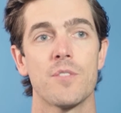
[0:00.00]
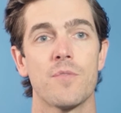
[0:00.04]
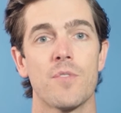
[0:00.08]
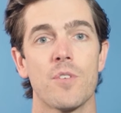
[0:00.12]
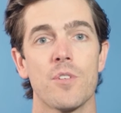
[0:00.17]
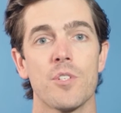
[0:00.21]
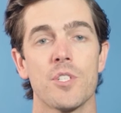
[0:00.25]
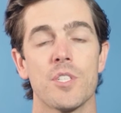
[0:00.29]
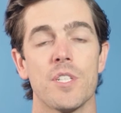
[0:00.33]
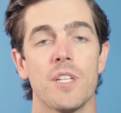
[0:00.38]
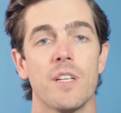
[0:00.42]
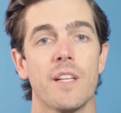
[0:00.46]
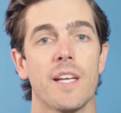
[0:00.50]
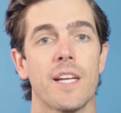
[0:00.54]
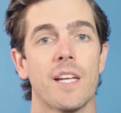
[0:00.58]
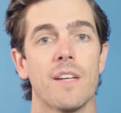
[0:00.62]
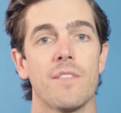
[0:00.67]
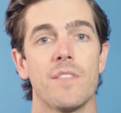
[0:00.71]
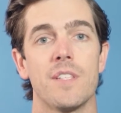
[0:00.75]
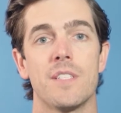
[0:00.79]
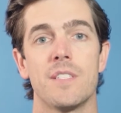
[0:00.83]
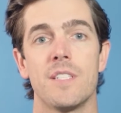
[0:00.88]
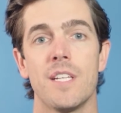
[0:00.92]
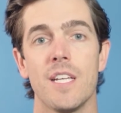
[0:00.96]
versa. Like
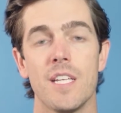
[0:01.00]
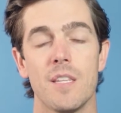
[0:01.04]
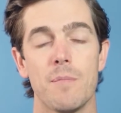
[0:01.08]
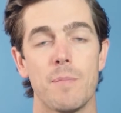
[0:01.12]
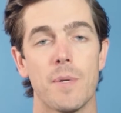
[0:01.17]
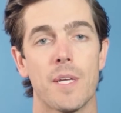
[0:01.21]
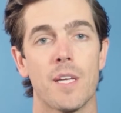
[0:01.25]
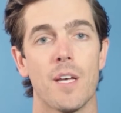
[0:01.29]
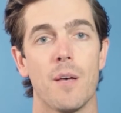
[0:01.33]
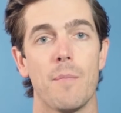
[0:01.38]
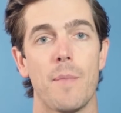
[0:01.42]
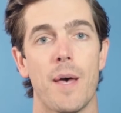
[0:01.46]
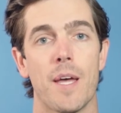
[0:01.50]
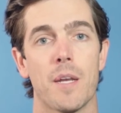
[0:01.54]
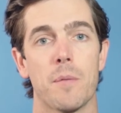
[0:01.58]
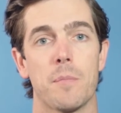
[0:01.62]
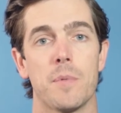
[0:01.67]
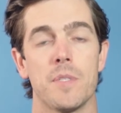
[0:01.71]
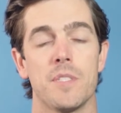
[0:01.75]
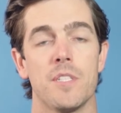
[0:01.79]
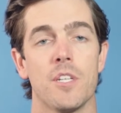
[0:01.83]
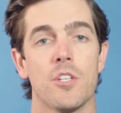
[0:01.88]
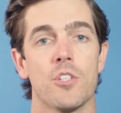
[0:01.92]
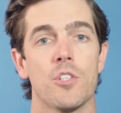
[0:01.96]
if the teeth become out of
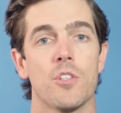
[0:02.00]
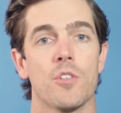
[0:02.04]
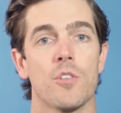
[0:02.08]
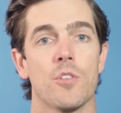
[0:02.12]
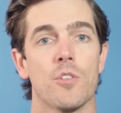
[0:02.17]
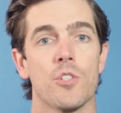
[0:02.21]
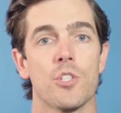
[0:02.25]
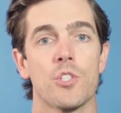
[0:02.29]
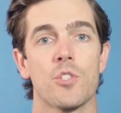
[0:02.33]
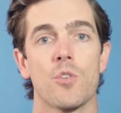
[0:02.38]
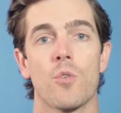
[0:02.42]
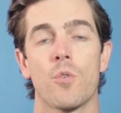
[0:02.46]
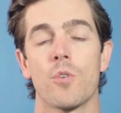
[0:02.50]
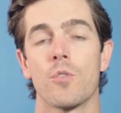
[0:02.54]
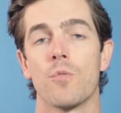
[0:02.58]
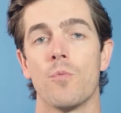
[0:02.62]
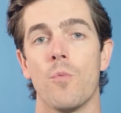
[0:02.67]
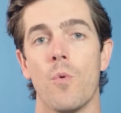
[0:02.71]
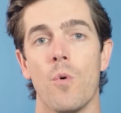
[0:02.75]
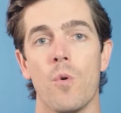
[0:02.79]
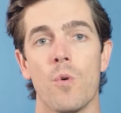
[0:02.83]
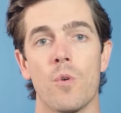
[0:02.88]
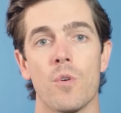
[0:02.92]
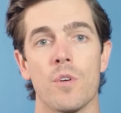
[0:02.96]
position or short
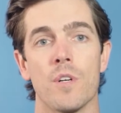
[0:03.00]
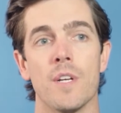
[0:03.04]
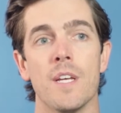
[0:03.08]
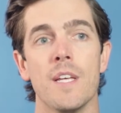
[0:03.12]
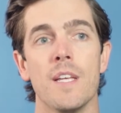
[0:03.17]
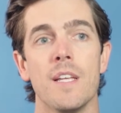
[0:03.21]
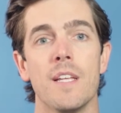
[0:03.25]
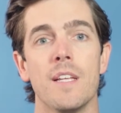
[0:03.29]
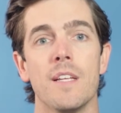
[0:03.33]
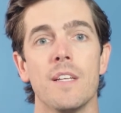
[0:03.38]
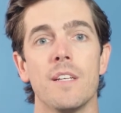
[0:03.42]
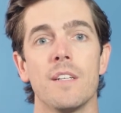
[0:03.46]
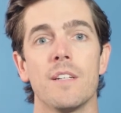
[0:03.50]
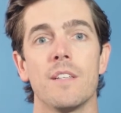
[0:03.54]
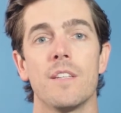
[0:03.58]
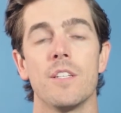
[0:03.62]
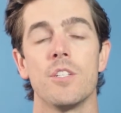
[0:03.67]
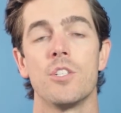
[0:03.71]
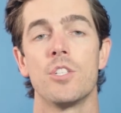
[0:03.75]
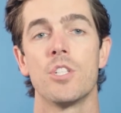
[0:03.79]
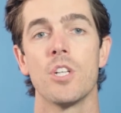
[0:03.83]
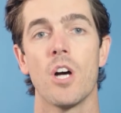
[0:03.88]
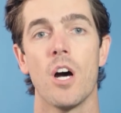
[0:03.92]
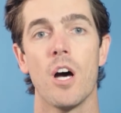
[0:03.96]
and worn, the
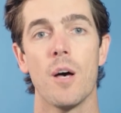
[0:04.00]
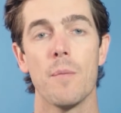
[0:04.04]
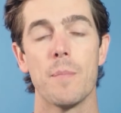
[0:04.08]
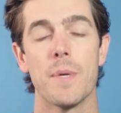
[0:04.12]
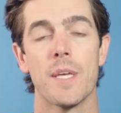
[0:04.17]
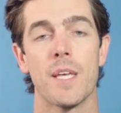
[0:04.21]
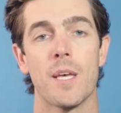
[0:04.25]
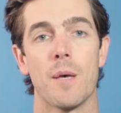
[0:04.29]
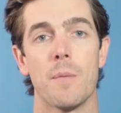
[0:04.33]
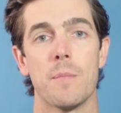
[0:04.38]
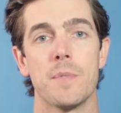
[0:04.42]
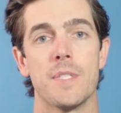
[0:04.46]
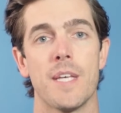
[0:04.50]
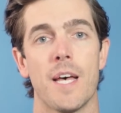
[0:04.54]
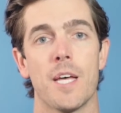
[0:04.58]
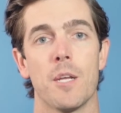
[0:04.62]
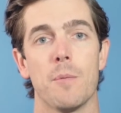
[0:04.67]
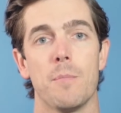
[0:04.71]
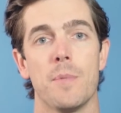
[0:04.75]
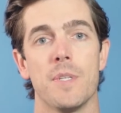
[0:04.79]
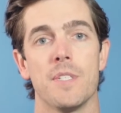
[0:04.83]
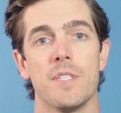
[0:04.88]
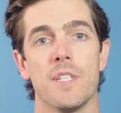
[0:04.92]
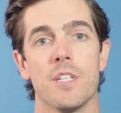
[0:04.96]
jaw becomes out
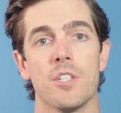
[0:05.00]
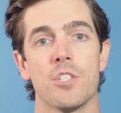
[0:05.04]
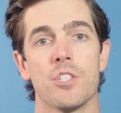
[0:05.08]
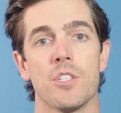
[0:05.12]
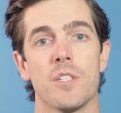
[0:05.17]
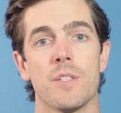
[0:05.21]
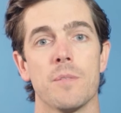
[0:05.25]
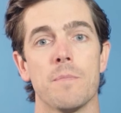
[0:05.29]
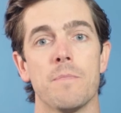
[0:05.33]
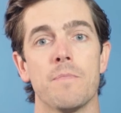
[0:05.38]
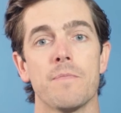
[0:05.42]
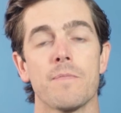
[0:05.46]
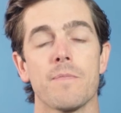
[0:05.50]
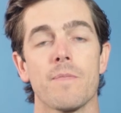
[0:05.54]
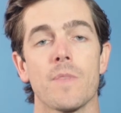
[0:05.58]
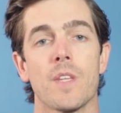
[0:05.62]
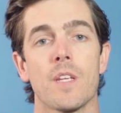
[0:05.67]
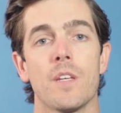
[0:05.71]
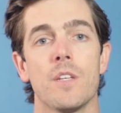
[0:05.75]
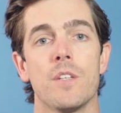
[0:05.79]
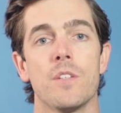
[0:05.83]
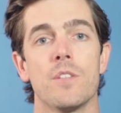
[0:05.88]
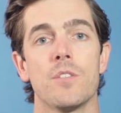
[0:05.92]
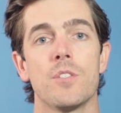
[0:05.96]
of position.
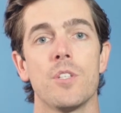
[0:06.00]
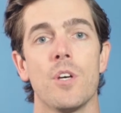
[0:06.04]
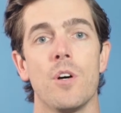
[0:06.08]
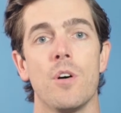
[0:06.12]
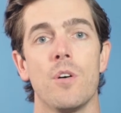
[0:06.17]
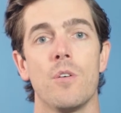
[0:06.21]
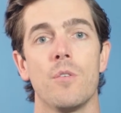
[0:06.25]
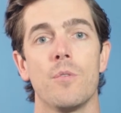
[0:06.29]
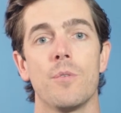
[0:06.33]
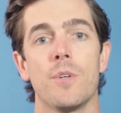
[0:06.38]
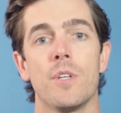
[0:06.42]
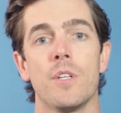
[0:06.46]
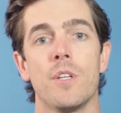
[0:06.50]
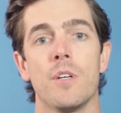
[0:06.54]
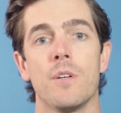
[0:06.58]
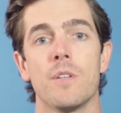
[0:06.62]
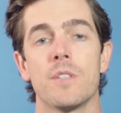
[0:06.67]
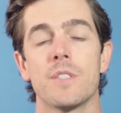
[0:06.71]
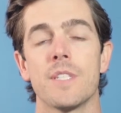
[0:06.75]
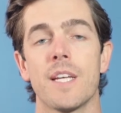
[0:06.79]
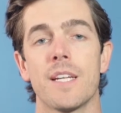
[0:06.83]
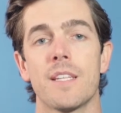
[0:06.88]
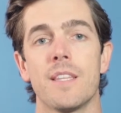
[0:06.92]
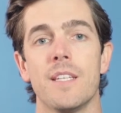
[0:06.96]
So,
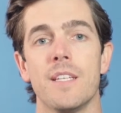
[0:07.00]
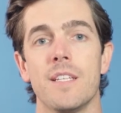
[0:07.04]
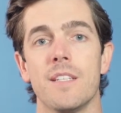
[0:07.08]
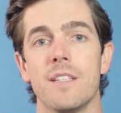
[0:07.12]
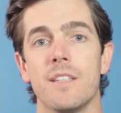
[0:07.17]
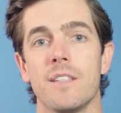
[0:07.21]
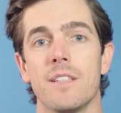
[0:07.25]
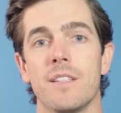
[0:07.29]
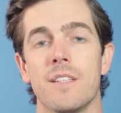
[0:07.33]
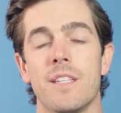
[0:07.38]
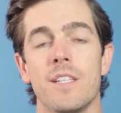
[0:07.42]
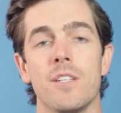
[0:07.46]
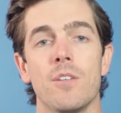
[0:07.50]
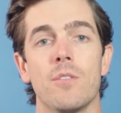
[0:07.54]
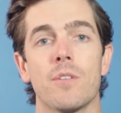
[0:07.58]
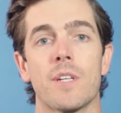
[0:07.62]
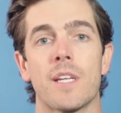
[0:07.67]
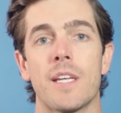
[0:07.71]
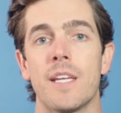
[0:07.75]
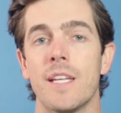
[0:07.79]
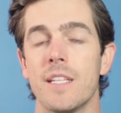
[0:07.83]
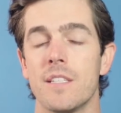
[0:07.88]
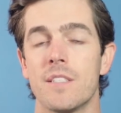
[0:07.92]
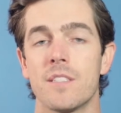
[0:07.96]
it's like the
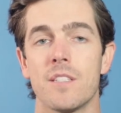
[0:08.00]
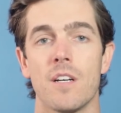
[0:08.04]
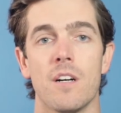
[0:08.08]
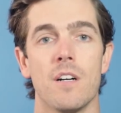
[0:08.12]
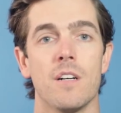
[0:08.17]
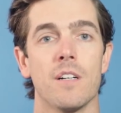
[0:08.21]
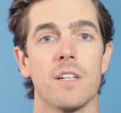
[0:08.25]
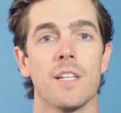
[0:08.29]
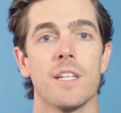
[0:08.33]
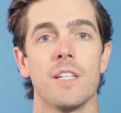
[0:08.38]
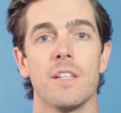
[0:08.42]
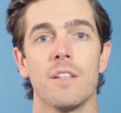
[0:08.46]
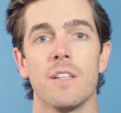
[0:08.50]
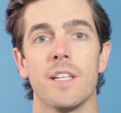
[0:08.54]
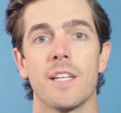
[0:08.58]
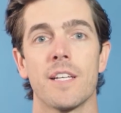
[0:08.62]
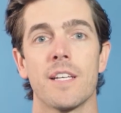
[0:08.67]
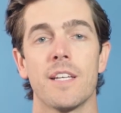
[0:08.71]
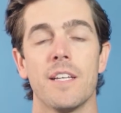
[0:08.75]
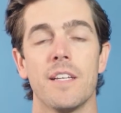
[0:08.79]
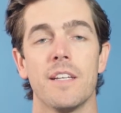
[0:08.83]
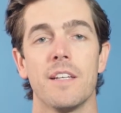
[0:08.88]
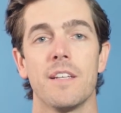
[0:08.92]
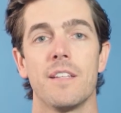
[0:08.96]
old kid song,
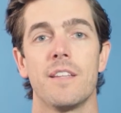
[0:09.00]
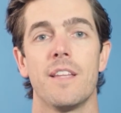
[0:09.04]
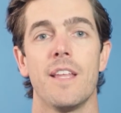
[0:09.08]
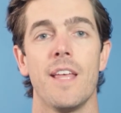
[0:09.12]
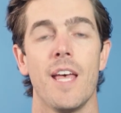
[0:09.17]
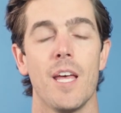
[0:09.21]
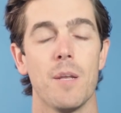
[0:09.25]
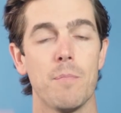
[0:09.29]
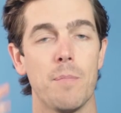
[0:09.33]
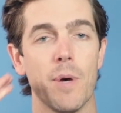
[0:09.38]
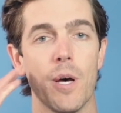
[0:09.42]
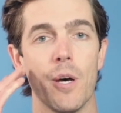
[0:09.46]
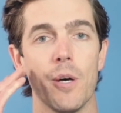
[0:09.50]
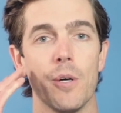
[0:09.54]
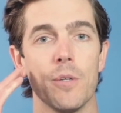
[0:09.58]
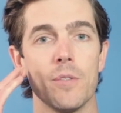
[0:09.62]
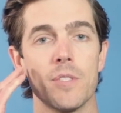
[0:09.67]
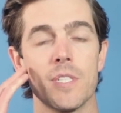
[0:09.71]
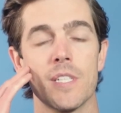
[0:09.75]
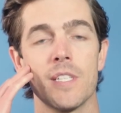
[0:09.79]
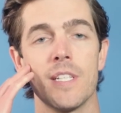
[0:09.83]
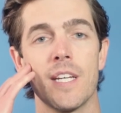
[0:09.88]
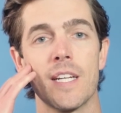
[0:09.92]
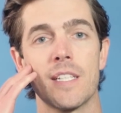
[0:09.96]
like the head
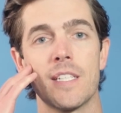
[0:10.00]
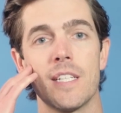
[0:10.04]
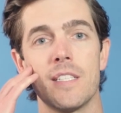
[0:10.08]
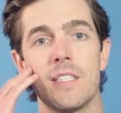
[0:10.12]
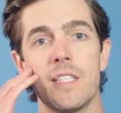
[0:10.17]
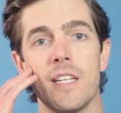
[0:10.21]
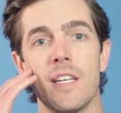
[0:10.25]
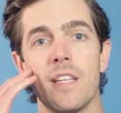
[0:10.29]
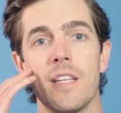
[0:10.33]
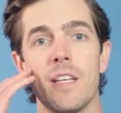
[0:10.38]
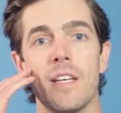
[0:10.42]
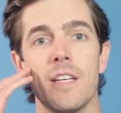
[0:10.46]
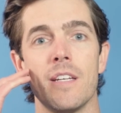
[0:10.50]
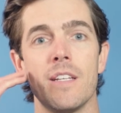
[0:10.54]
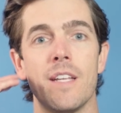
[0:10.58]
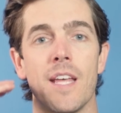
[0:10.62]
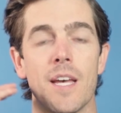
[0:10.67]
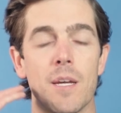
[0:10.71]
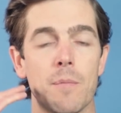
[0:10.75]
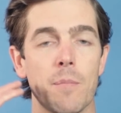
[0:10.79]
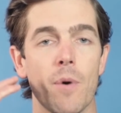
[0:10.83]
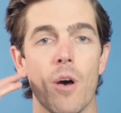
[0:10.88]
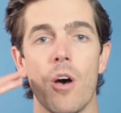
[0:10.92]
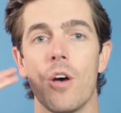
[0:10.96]
bone's connected to the
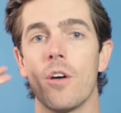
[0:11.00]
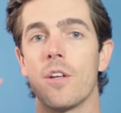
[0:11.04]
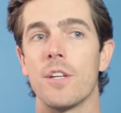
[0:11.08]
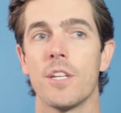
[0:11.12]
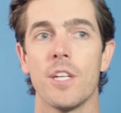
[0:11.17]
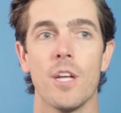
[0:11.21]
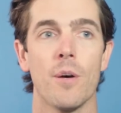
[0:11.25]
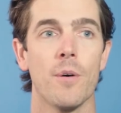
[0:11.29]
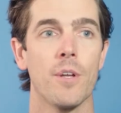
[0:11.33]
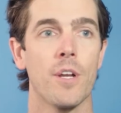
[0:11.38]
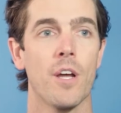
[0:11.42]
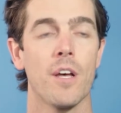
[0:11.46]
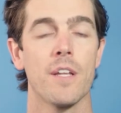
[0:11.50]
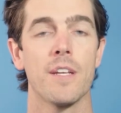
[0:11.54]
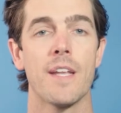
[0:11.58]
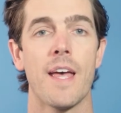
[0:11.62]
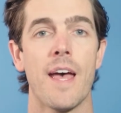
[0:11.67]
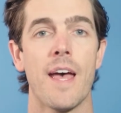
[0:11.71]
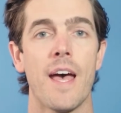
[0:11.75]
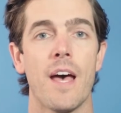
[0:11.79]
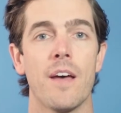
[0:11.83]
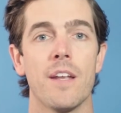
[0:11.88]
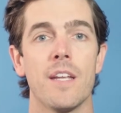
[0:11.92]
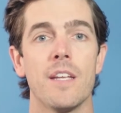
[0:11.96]
neck bone, and on
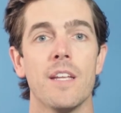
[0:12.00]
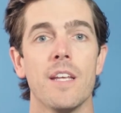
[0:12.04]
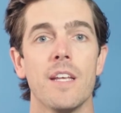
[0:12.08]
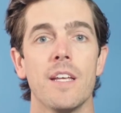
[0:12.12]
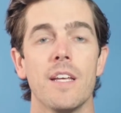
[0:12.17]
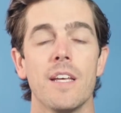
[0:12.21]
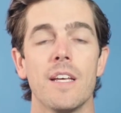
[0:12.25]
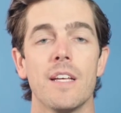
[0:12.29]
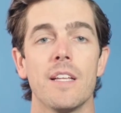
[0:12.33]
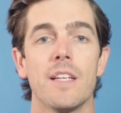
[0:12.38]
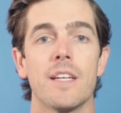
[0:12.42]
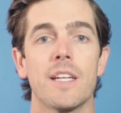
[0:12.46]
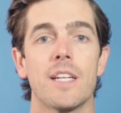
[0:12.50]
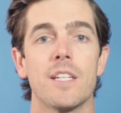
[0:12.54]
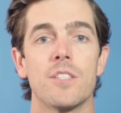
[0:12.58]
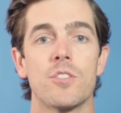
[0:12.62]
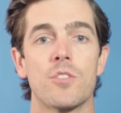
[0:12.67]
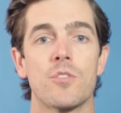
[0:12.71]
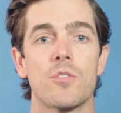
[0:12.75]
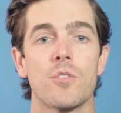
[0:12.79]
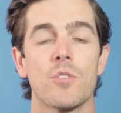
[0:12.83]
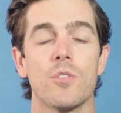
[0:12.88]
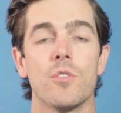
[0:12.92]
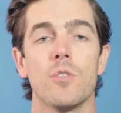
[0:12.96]
down. And like it's
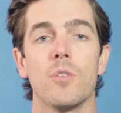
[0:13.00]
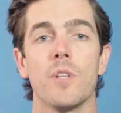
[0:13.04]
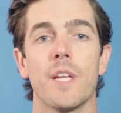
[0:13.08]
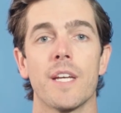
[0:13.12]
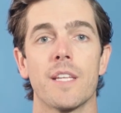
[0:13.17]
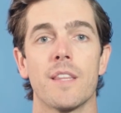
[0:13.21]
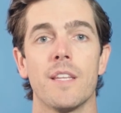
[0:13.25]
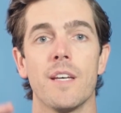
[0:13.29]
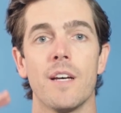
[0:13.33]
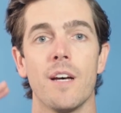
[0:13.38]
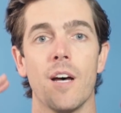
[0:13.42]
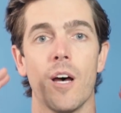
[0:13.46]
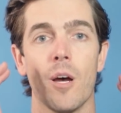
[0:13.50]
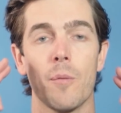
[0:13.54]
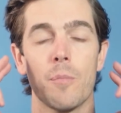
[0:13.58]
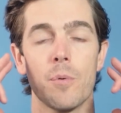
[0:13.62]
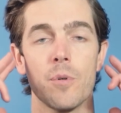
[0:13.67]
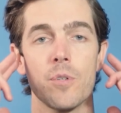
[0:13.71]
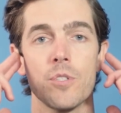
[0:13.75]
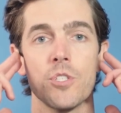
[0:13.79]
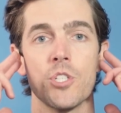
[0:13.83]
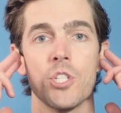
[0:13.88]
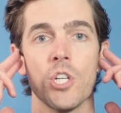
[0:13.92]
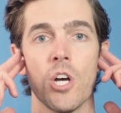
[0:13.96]
true, like the
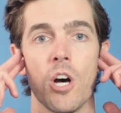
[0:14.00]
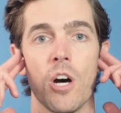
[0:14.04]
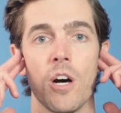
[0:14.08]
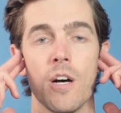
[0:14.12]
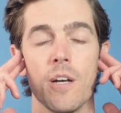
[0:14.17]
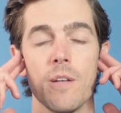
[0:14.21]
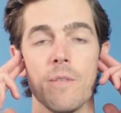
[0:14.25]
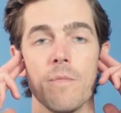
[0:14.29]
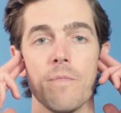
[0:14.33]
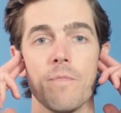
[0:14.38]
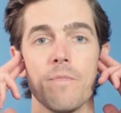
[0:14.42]
upper jaw,